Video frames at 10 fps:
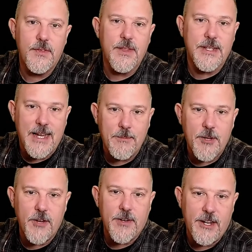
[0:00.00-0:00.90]
the time
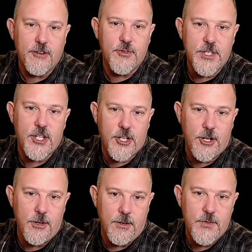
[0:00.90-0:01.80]
current characteristic
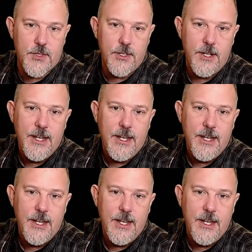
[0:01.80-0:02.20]
curves